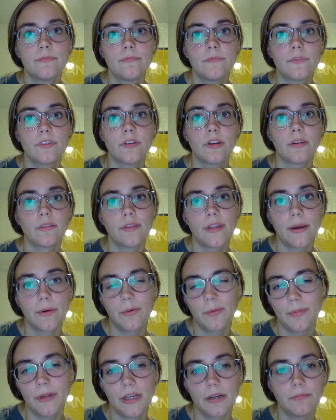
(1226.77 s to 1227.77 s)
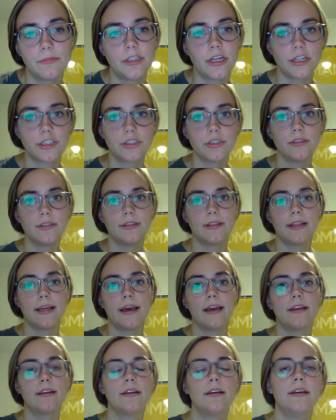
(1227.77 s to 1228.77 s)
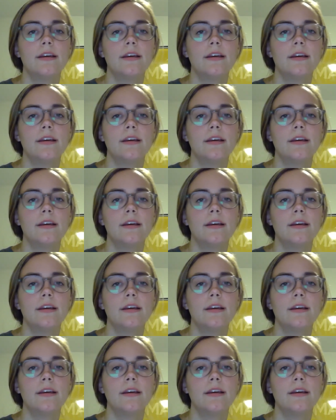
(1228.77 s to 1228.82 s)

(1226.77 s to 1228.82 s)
So that would be an objection to that.